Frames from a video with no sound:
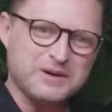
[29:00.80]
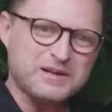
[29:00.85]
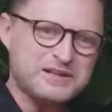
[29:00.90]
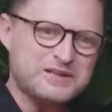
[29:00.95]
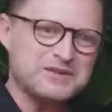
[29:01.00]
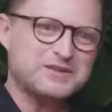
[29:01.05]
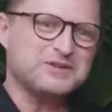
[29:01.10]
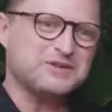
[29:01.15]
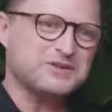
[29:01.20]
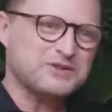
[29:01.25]
one
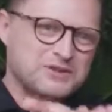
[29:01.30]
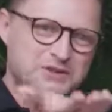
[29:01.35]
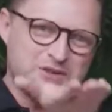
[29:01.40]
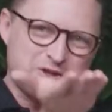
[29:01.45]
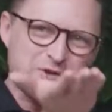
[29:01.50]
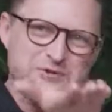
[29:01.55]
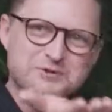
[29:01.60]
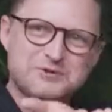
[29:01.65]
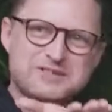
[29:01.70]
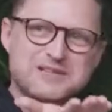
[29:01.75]
is just
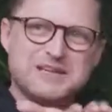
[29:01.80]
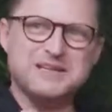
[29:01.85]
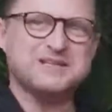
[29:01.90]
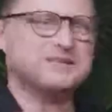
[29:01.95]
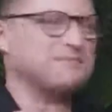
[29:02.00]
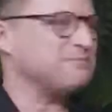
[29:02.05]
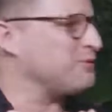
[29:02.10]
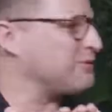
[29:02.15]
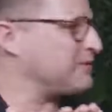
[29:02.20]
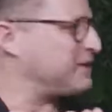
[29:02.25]
2
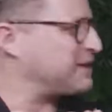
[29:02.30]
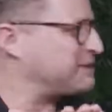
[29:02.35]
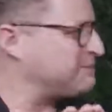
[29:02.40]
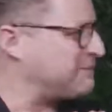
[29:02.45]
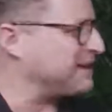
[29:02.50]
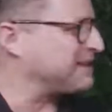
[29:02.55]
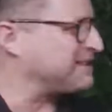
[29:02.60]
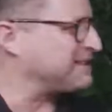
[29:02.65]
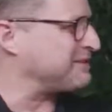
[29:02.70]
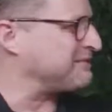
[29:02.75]
cents more
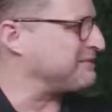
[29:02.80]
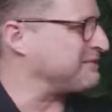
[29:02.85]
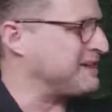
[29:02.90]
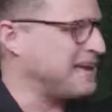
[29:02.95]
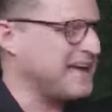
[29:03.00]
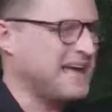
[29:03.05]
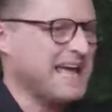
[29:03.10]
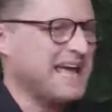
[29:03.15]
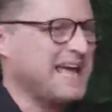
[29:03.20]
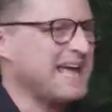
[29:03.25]
expensive.
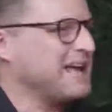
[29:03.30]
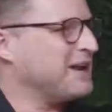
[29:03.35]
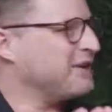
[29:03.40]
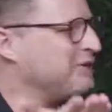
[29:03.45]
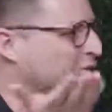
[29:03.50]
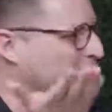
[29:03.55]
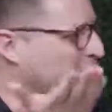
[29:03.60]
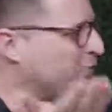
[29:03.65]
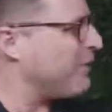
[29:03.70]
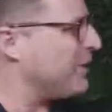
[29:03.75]
Yeah.
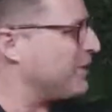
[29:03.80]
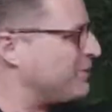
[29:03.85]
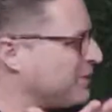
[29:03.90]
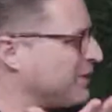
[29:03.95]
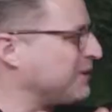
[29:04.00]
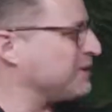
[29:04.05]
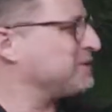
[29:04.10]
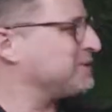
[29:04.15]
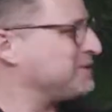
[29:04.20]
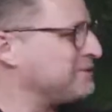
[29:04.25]
No one
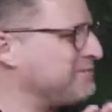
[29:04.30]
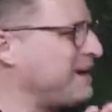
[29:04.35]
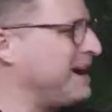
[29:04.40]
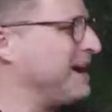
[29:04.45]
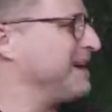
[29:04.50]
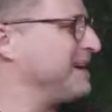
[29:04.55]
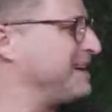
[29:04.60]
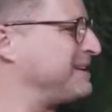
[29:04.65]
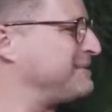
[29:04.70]
wants to buy